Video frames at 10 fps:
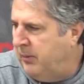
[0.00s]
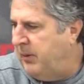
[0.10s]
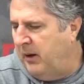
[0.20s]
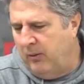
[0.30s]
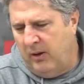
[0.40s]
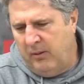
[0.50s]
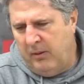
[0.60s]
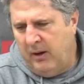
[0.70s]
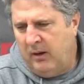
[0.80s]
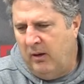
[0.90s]
play running
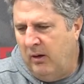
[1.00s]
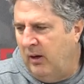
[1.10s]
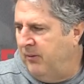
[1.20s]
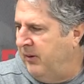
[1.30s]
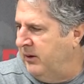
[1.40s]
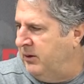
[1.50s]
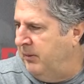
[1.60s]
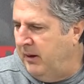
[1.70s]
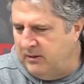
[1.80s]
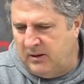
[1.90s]
back in our offense, you
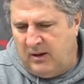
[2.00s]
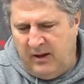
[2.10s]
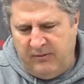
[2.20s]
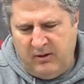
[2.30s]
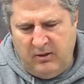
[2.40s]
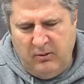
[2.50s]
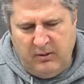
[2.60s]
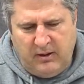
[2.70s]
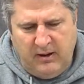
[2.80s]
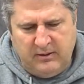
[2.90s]
basically have to do
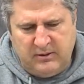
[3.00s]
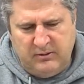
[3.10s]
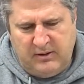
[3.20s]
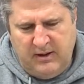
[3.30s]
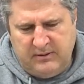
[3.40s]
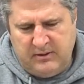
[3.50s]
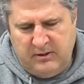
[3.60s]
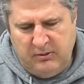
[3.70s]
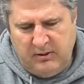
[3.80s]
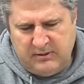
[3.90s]
what they ask those guys to
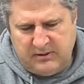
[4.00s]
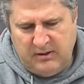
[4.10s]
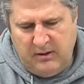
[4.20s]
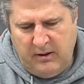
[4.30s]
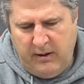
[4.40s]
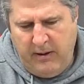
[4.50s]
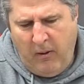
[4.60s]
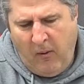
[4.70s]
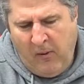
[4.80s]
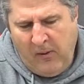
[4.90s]
do on Sunday.
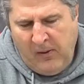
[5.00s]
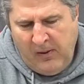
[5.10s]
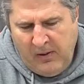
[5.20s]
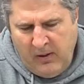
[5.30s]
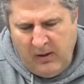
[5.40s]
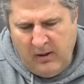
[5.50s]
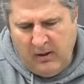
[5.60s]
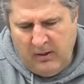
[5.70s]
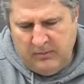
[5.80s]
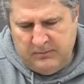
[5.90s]

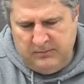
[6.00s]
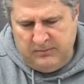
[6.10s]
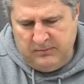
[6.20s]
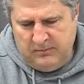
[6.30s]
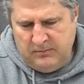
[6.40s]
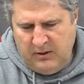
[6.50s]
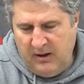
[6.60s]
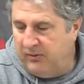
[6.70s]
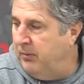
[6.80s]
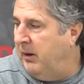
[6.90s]
you
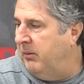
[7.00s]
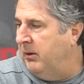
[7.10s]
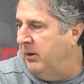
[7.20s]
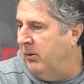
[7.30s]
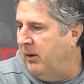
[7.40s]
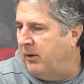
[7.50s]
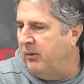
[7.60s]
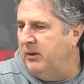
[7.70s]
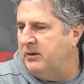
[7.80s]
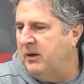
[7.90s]
have to be able to do all
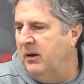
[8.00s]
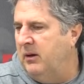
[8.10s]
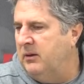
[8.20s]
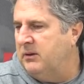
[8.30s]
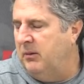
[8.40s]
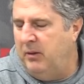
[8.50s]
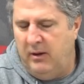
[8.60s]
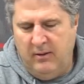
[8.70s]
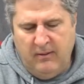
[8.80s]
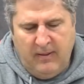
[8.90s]
three skills. I
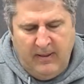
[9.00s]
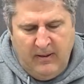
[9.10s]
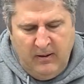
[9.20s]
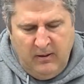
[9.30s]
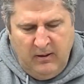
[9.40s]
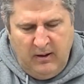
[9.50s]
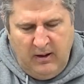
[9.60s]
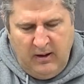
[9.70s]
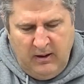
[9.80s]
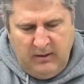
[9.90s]
mean,
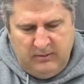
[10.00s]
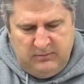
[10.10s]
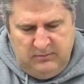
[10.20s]
and,